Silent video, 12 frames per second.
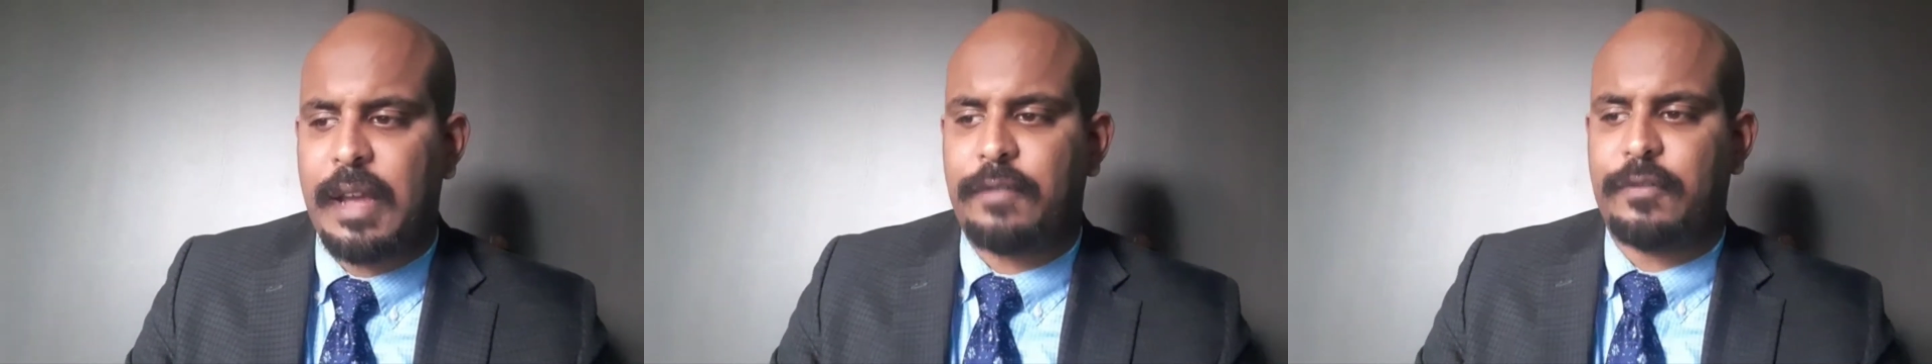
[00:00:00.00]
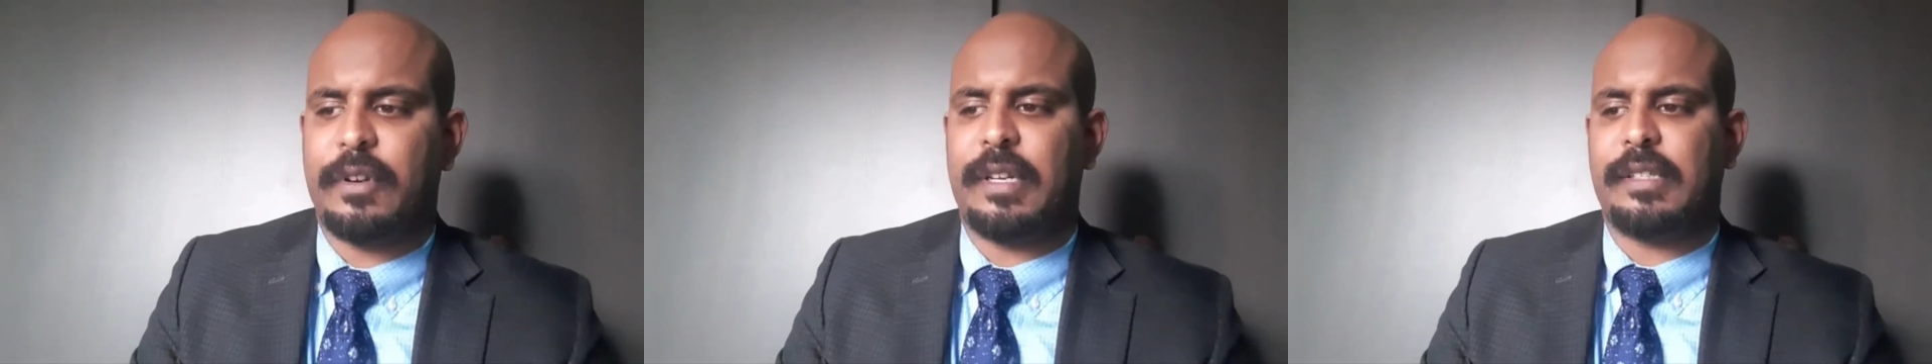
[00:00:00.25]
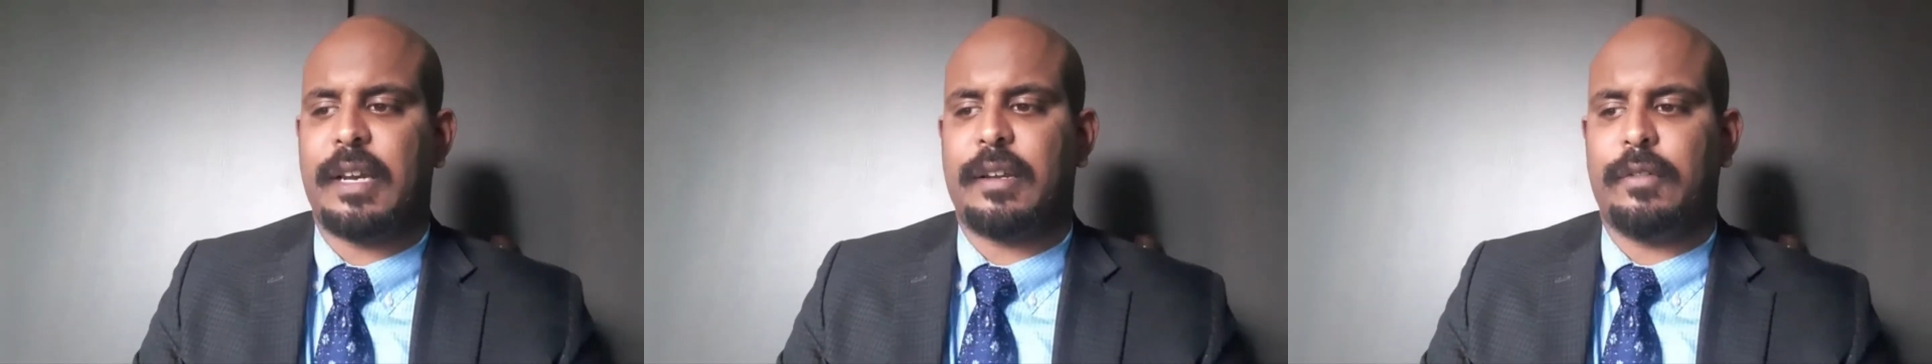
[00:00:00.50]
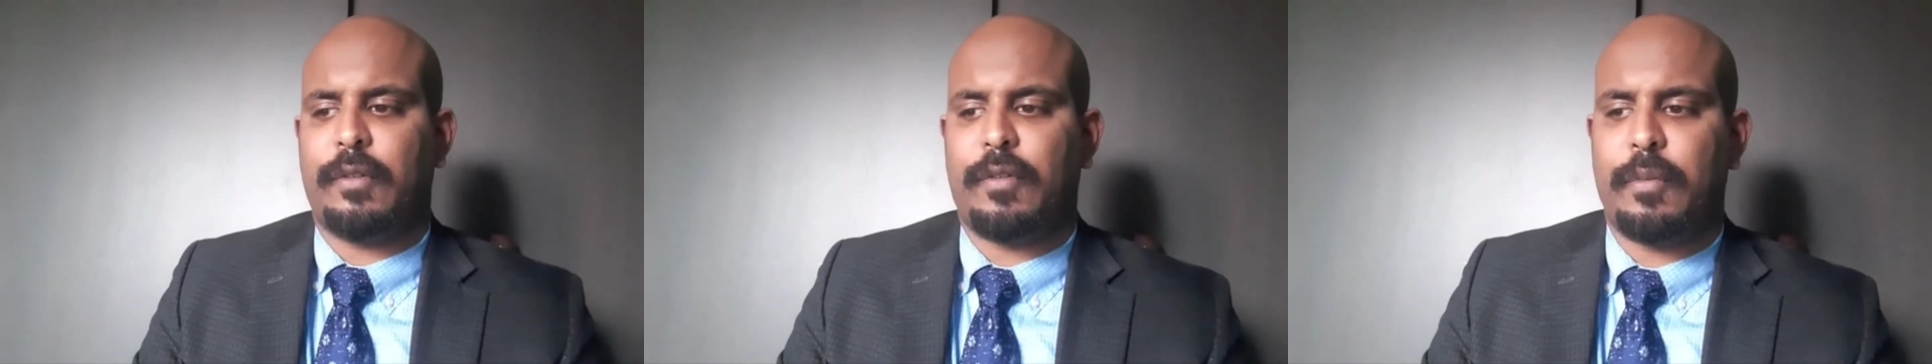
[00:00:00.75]
after an attack
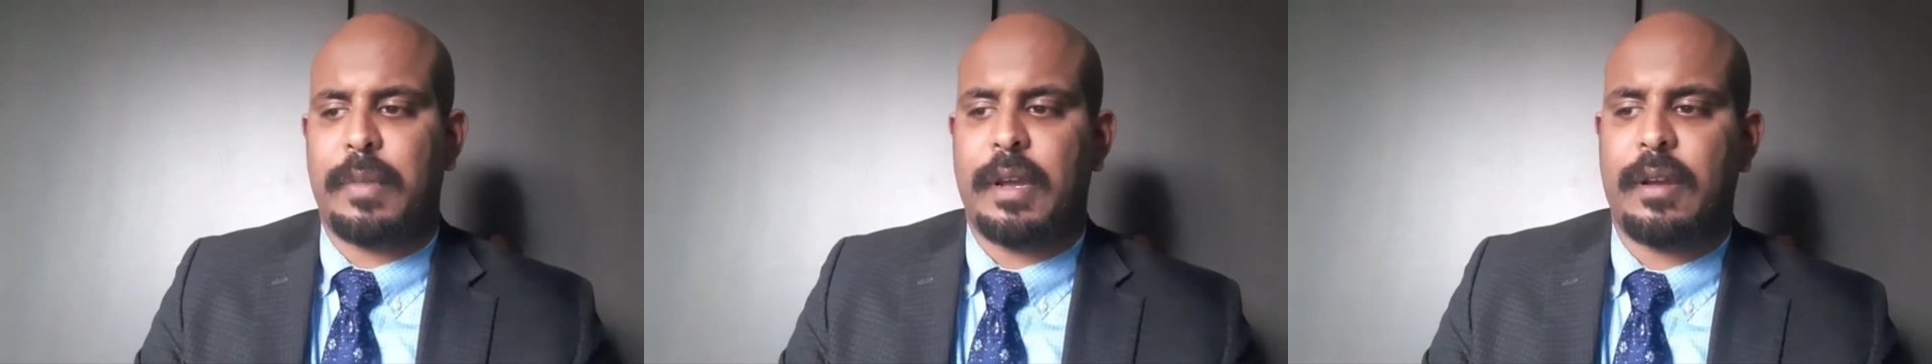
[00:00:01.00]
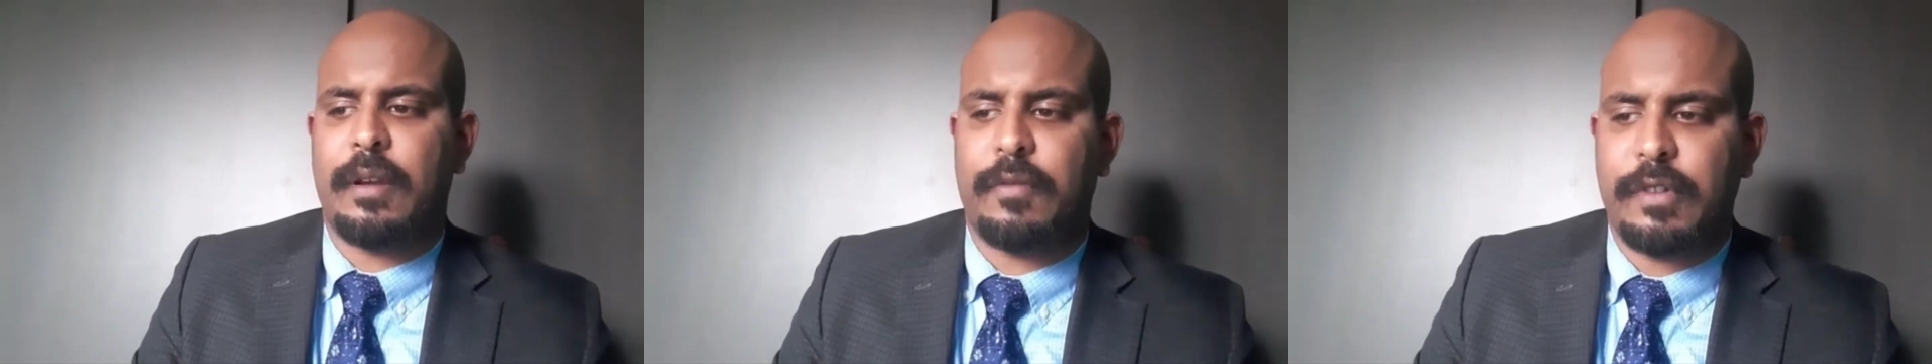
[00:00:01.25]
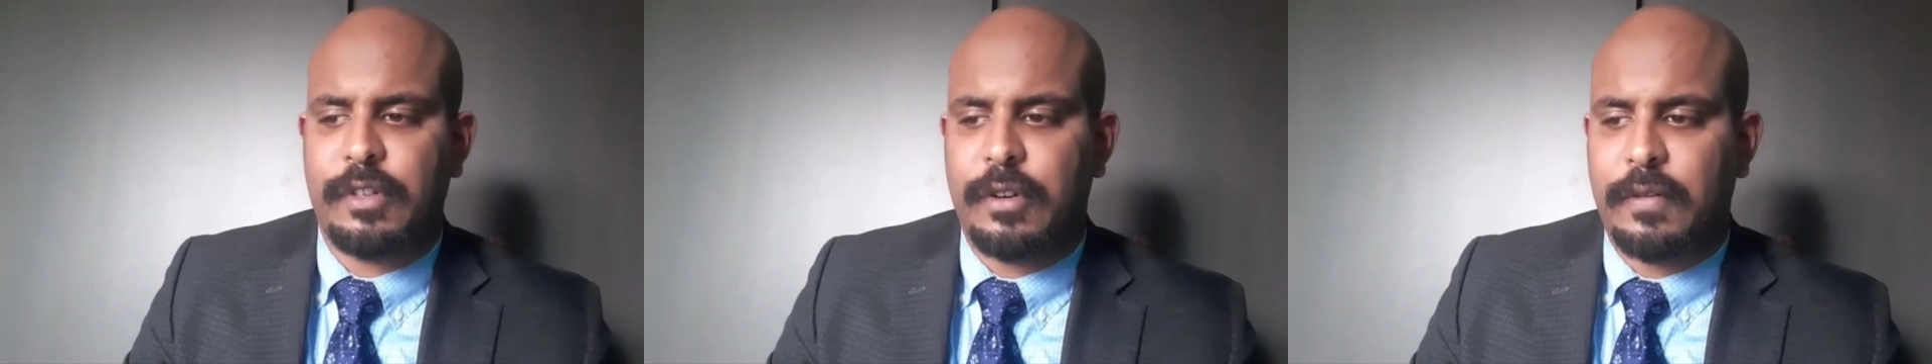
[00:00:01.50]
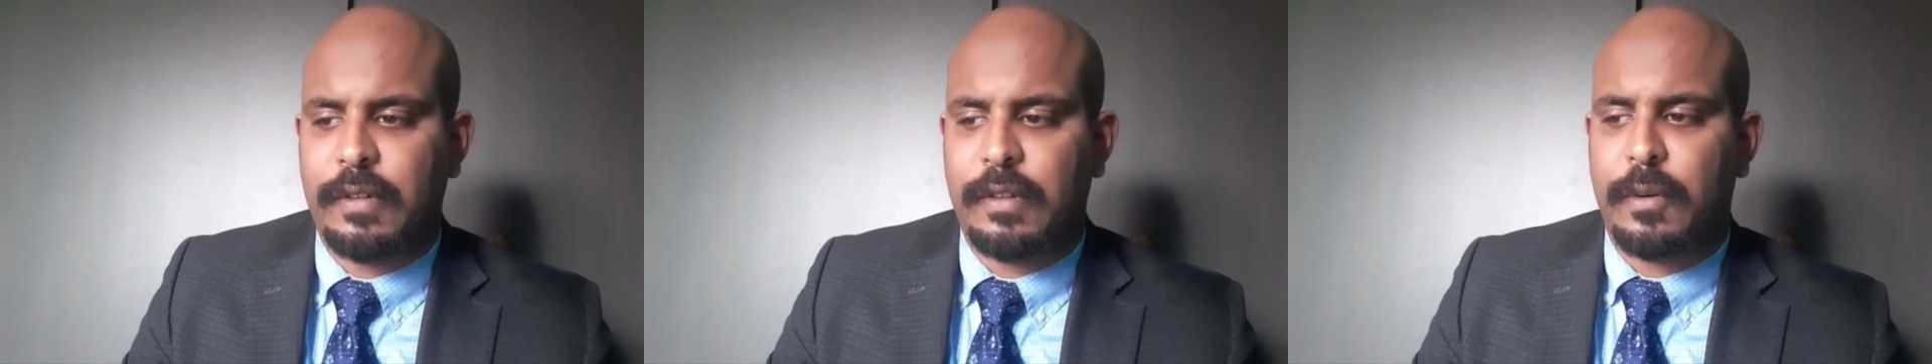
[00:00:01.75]
in the Oromia region
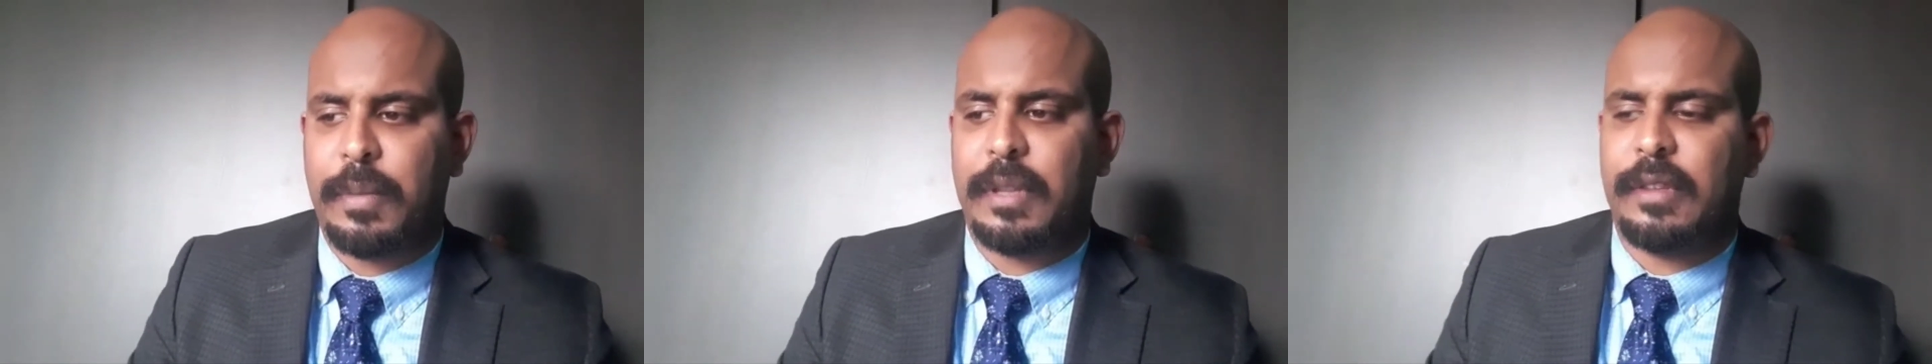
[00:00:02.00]
of Ethiopia.